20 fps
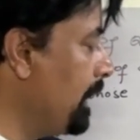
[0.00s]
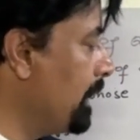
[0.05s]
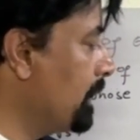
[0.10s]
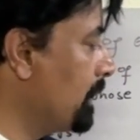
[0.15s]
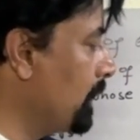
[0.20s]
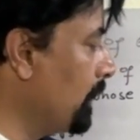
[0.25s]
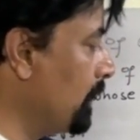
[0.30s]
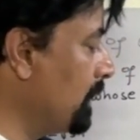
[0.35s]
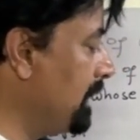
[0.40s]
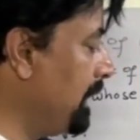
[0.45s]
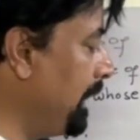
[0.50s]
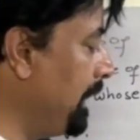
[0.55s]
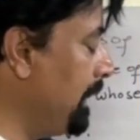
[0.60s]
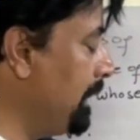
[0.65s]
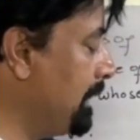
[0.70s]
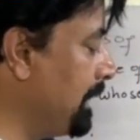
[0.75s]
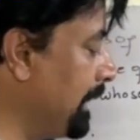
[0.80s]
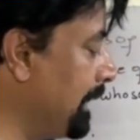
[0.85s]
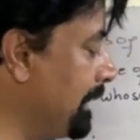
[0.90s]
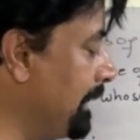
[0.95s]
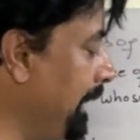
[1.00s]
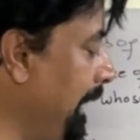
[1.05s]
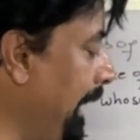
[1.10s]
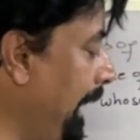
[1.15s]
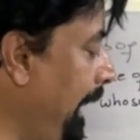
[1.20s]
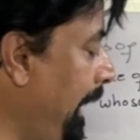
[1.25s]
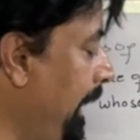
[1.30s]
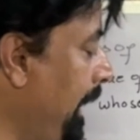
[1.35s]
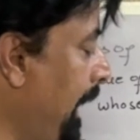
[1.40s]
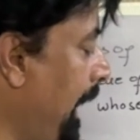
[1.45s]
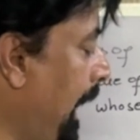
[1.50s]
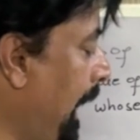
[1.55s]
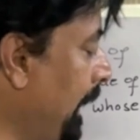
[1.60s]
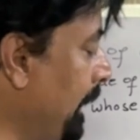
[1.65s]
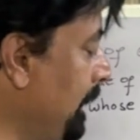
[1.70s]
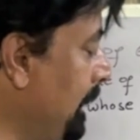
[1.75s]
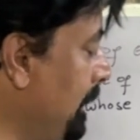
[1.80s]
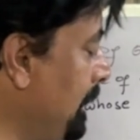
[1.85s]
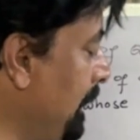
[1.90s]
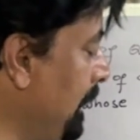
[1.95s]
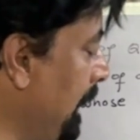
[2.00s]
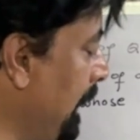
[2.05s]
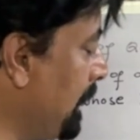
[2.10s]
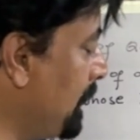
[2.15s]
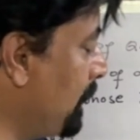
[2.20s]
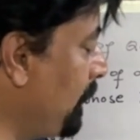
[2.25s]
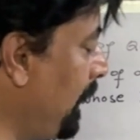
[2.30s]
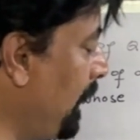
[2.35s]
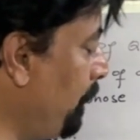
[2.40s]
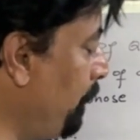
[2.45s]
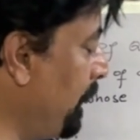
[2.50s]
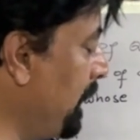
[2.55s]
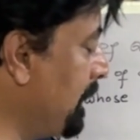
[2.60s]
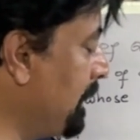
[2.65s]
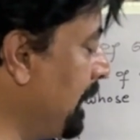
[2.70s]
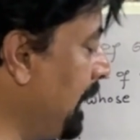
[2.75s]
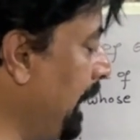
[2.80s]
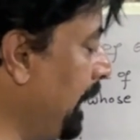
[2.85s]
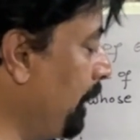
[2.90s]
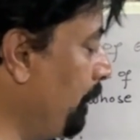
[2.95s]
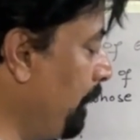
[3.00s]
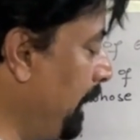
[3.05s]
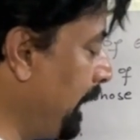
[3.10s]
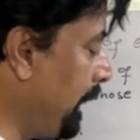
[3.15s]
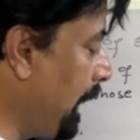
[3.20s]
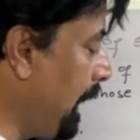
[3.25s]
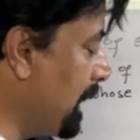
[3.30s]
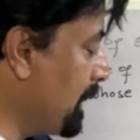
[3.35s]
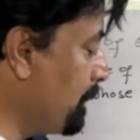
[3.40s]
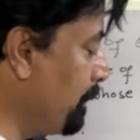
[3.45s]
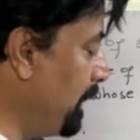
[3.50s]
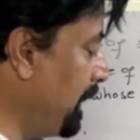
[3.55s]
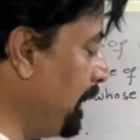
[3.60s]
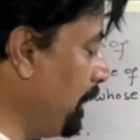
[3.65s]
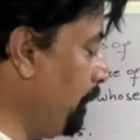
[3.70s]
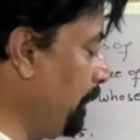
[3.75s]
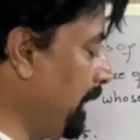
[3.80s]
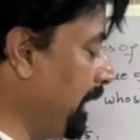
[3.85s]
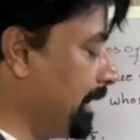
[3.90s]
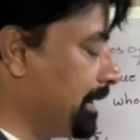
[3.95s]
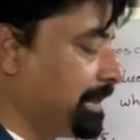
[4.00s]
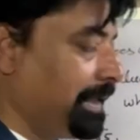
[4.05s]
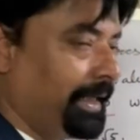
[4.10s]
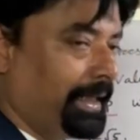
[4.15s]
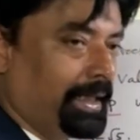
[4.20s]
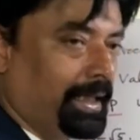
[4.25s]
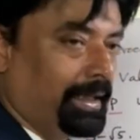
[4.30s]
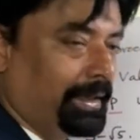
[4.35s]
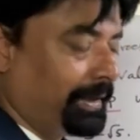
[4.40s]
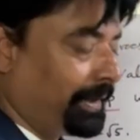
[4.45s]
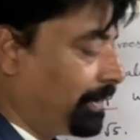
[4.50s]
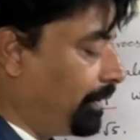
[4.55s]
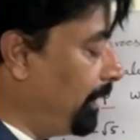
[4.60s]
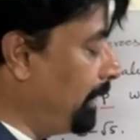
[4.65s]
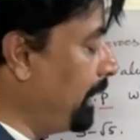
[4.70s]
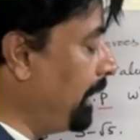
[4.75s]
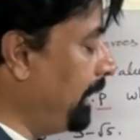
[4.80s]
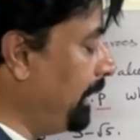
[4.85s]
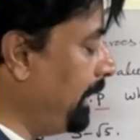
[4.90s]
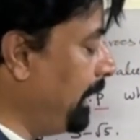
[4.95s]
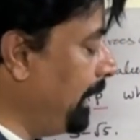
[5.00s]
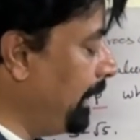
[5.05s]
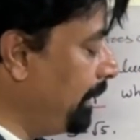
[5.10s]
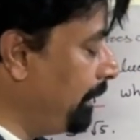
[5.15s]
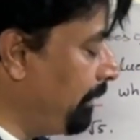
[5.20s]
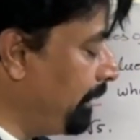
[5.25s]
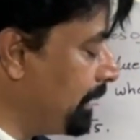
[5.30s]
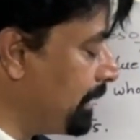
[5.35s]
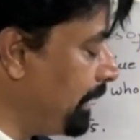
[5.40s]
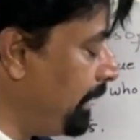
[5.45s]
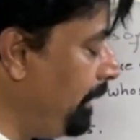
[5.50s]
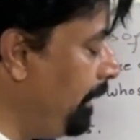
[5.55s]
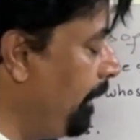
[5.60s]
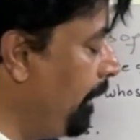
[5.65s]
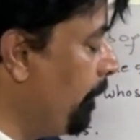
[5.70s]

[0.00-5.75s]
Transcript: So C is 6A and this is A square plus 9. By cross multiplication, I got a quadratic equation.